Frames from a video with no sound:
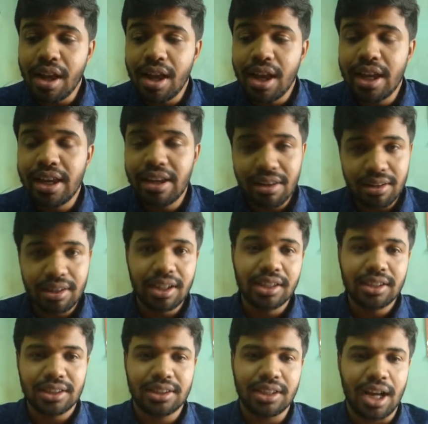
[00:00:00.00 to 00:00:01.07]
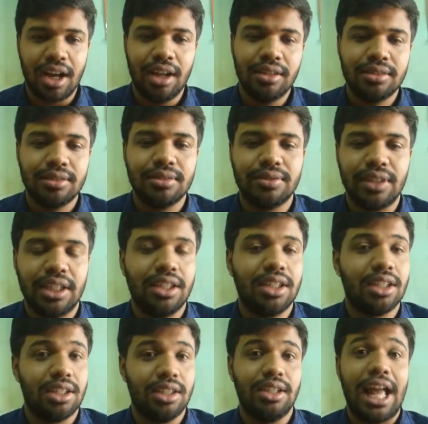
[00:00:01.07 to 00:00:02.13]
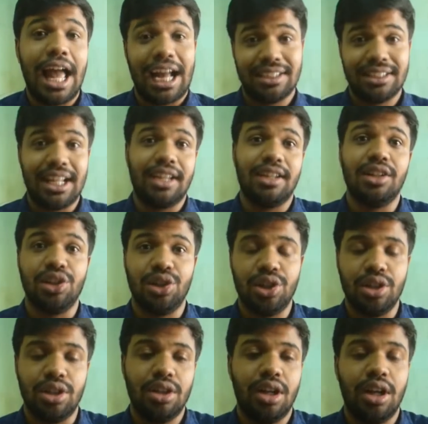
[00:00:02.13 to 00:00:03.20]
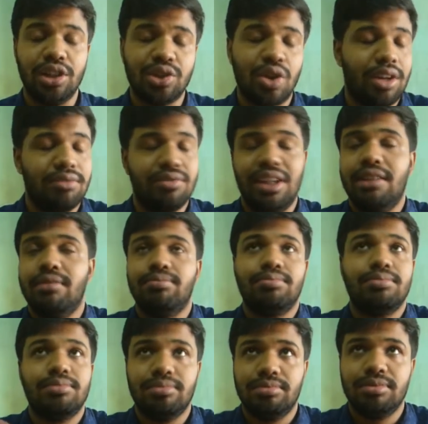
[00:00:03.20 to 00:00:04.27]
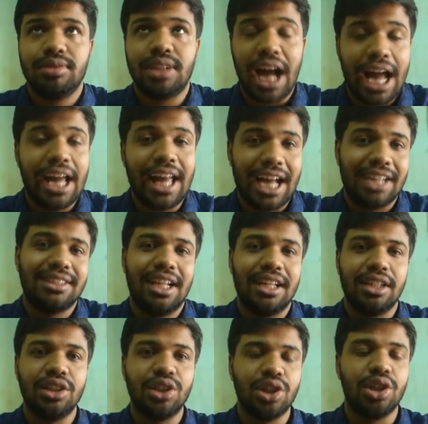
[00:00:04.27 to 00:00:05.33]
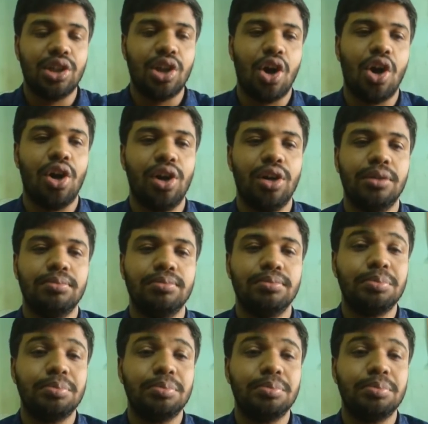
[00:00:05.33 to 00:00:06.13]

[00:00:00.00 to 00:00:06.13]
Here in India, when a girl acts like a girl, when a guy acts like a girl or